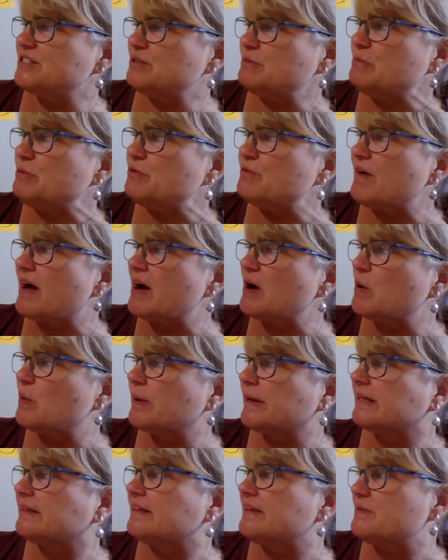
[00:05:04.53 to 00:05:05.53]
to move on
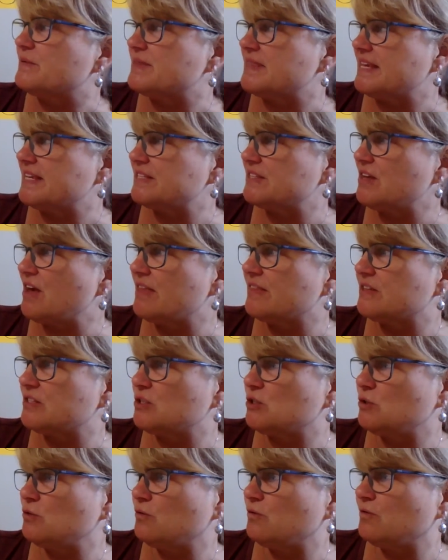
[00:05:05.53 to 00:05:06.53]
quickly when they saw the
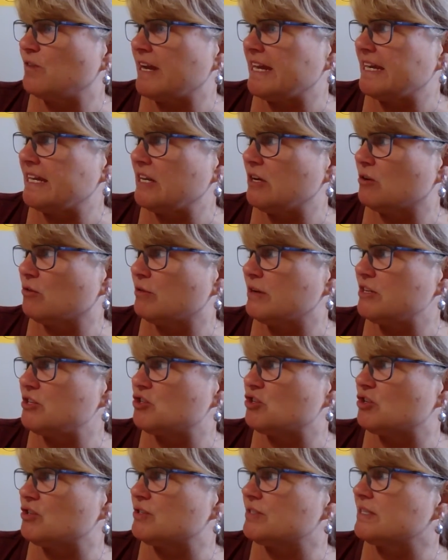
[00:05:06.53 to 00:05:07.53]
two fighting
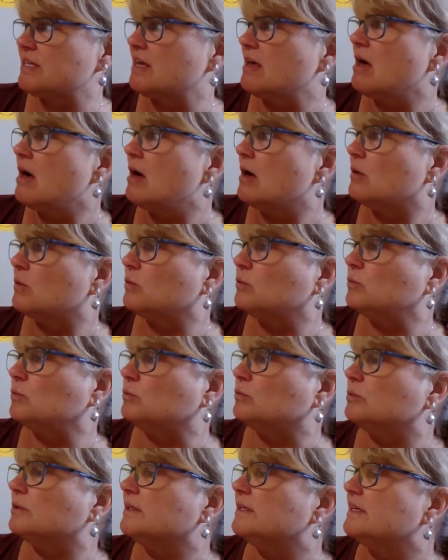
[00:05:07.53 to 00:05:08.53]
creatures
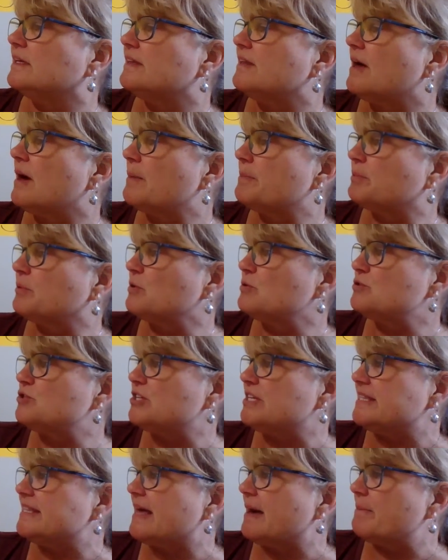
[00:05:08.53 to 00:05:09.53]
ooh,
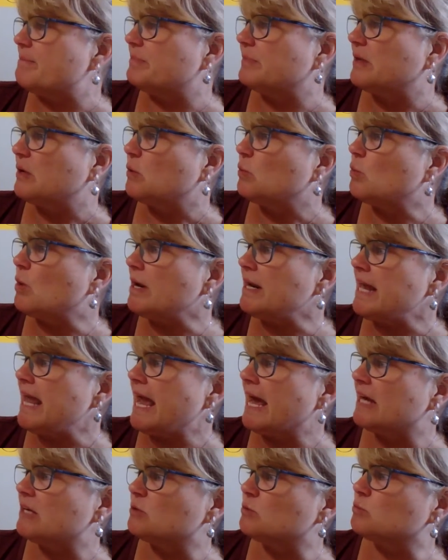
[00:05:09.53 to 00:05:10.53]
approaching them. One
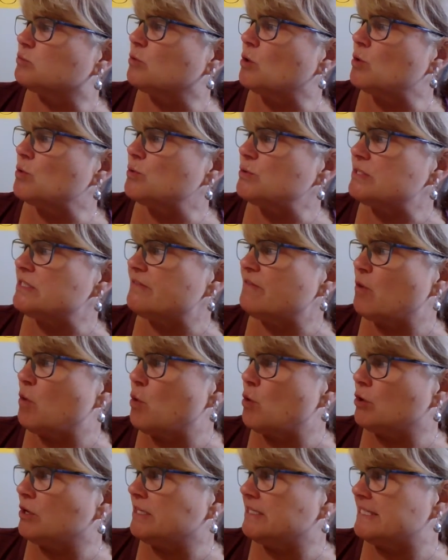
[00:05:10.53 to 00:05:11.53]
had rows of
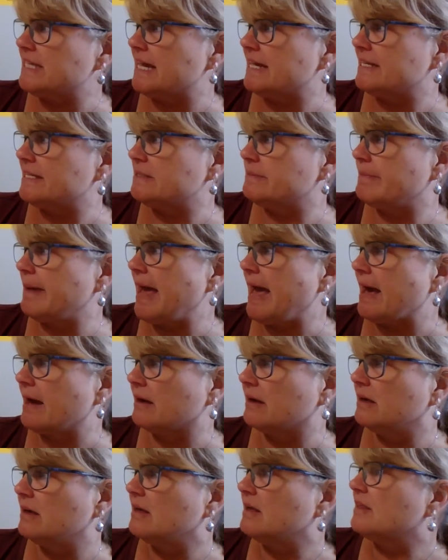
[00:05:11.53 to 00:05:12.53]
horns on its back.
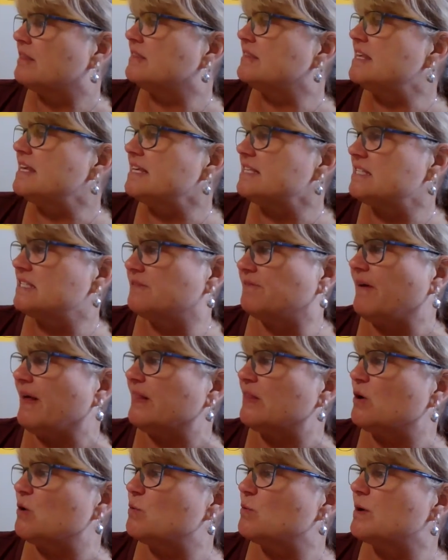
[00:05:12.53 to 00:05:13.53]
This
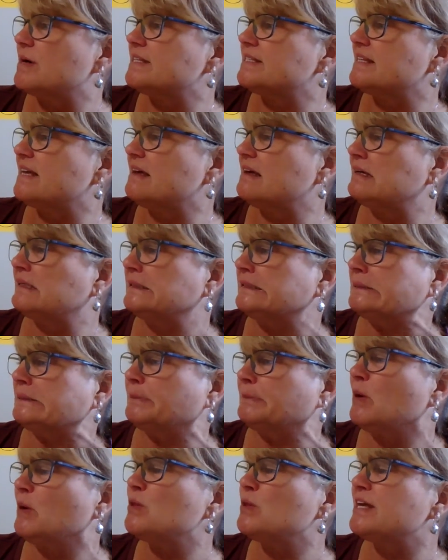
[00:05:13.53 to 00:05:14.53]
fellow was a
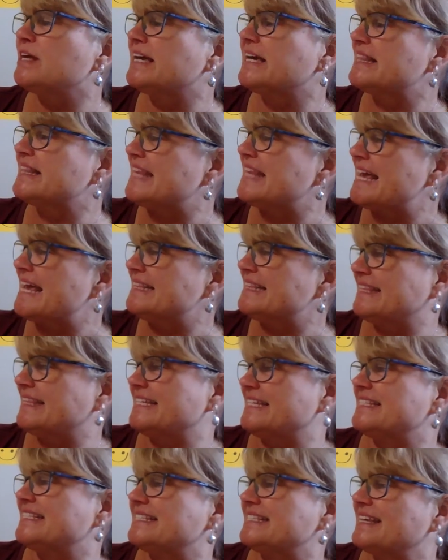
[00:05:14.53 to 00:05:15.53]

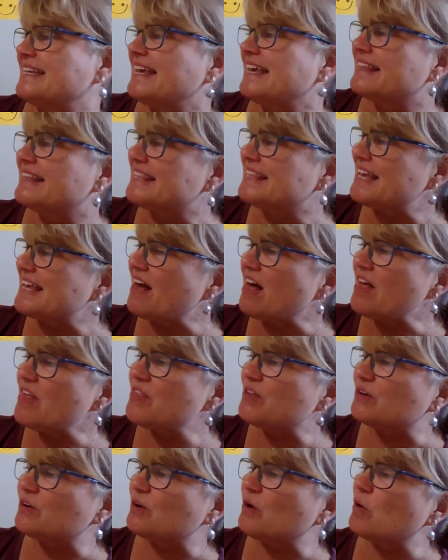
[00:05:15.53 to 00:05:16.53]
Polycatanthus. The
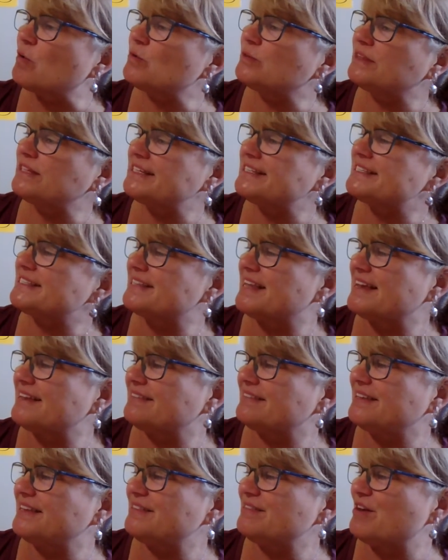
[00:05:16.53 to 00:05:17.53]
other, only
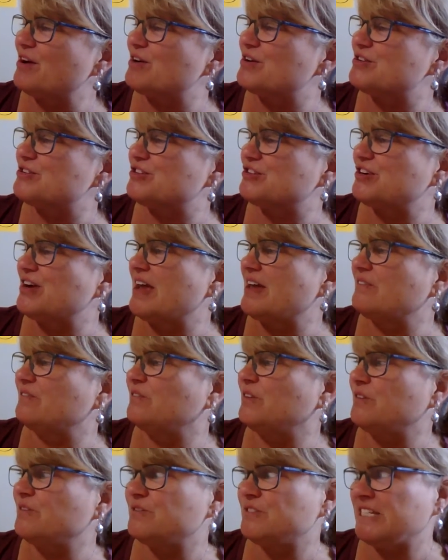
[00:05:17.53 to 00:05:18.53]
slightly larger, at
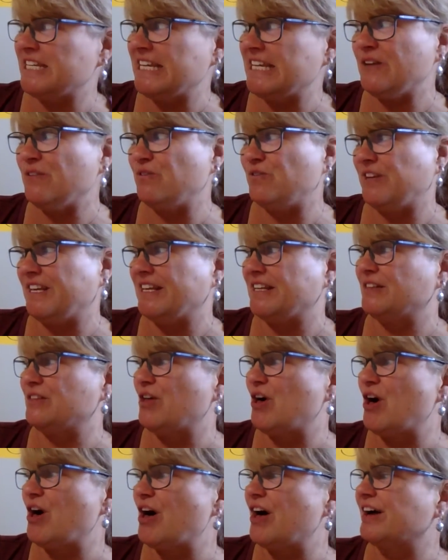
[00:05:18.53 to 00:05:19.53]
15 feet
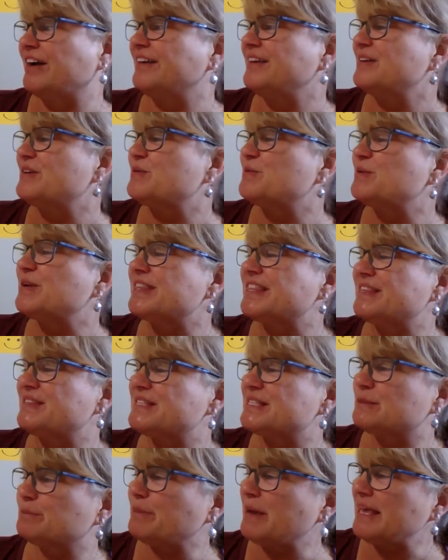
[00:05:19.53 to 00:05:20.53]
long, with
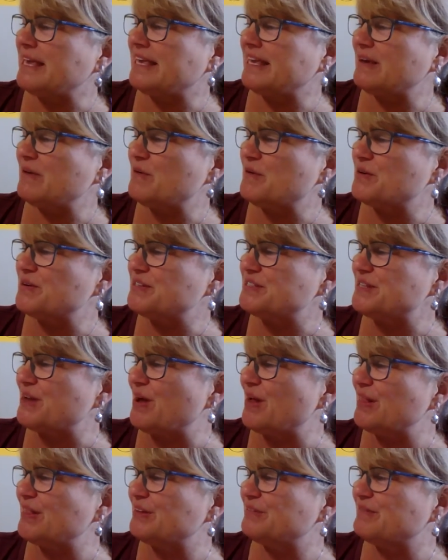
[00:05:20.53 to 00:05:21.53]
spiky horns
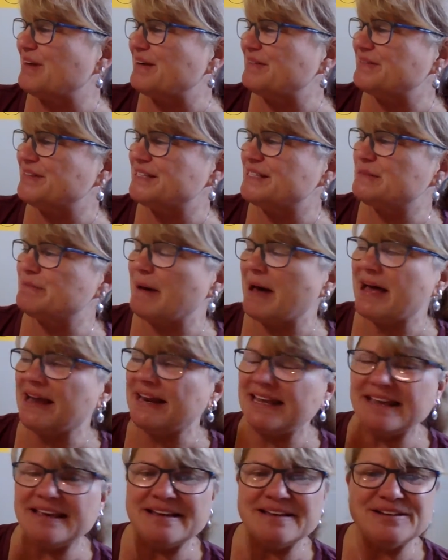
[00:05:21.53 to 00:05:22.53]
all around its
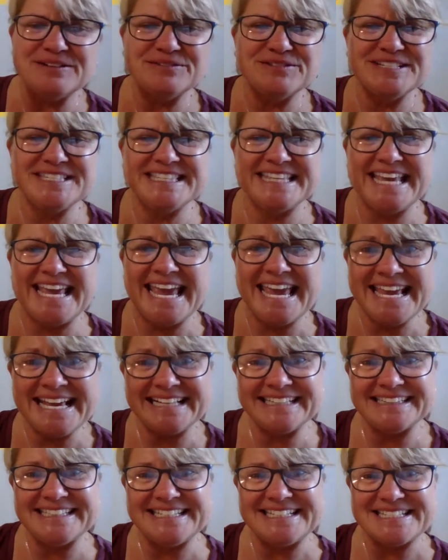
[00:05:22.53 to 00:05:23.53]
body, was the
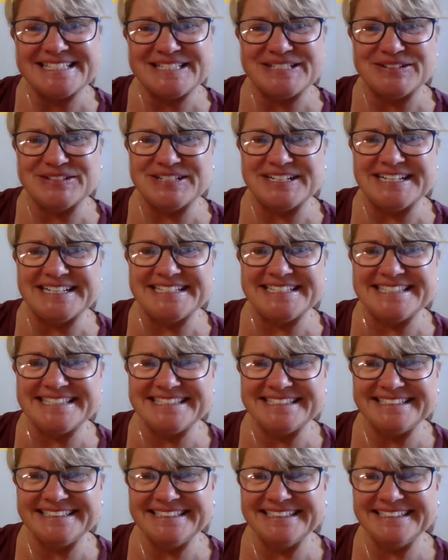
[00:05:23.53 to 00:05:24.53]
Ankylosaurus.